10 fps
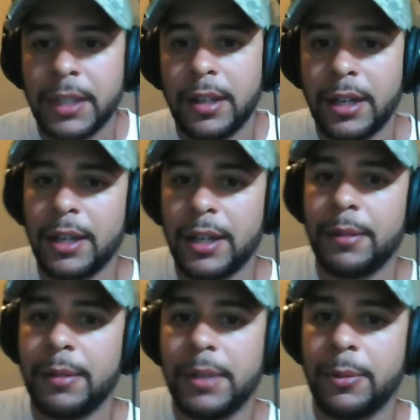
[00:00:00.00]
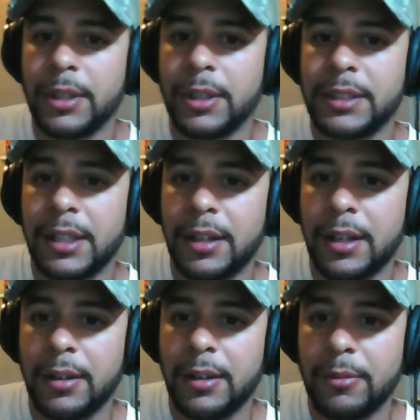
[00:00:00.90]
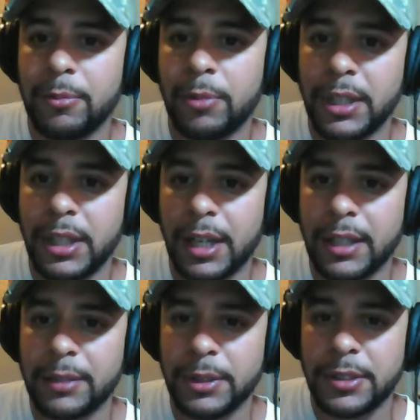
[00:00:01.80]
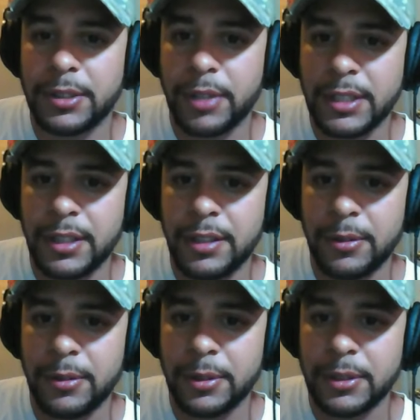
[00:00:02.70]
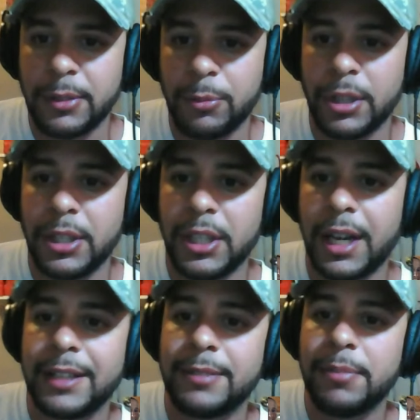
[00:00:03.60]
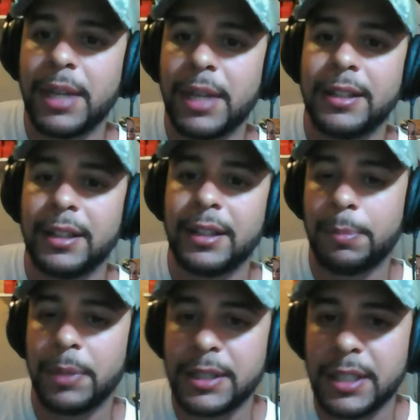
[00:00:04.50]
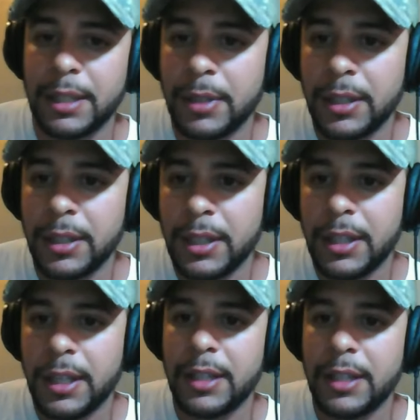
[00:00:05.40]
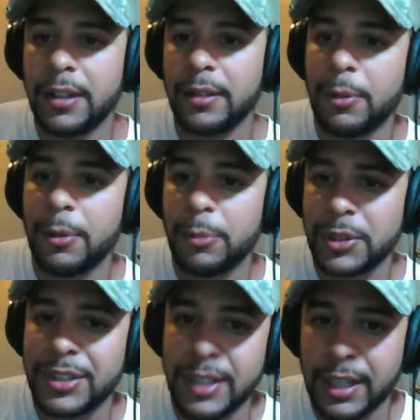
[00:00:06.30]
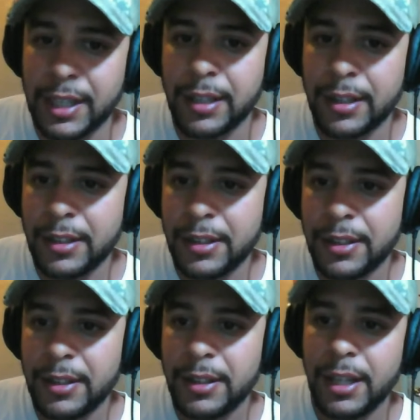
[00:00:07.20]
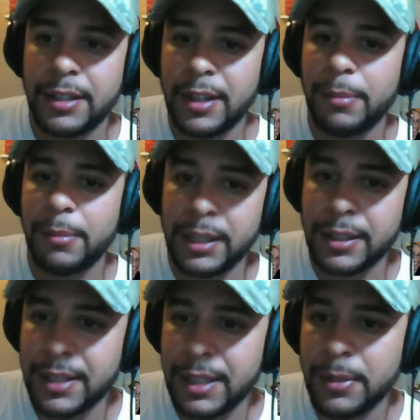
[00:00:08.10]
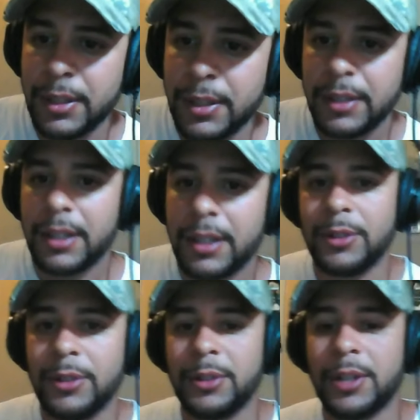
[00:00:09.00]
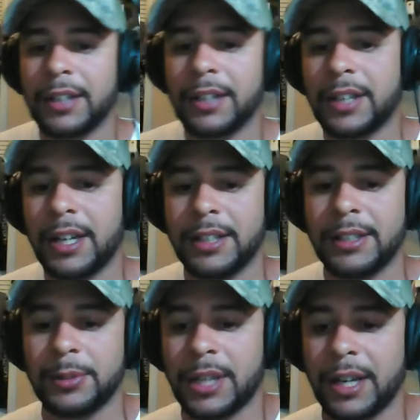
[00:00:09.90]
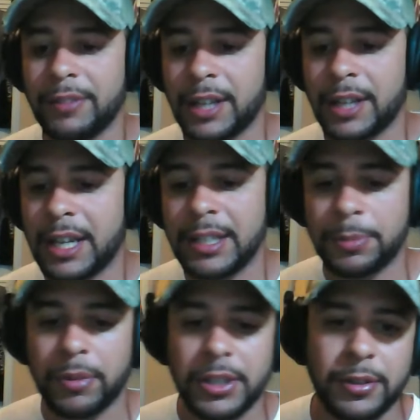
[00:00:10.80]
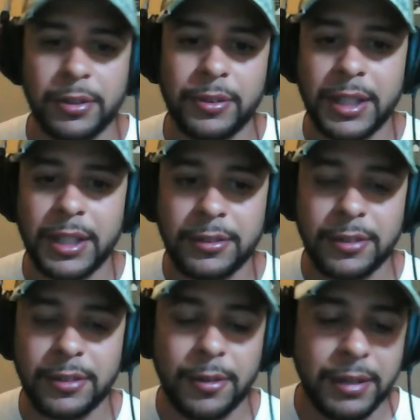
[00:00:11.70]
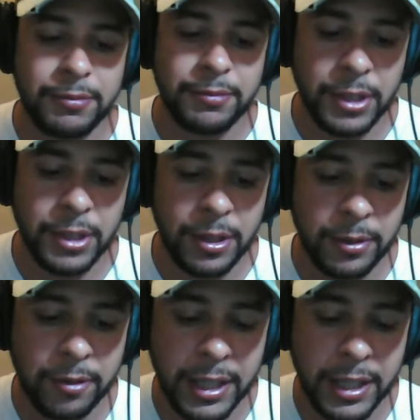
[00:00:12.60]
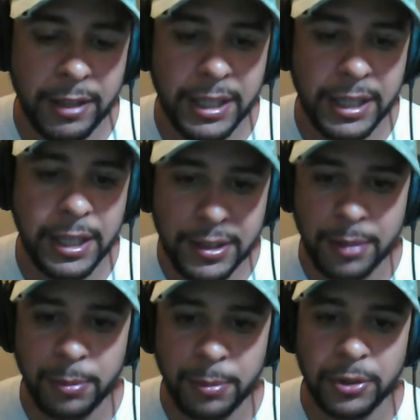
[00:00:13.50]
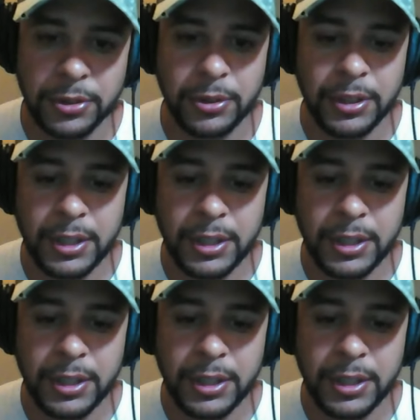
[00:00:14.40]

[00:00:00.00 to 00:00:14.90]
uh, it was a uh, one of you guys was it Tracy or one of you guys made the Olympic team, and the other one was sick and didn't make the team. And you, you guys kind of there's kind of like an inspirational thing. There's a great you know great Guinness commercial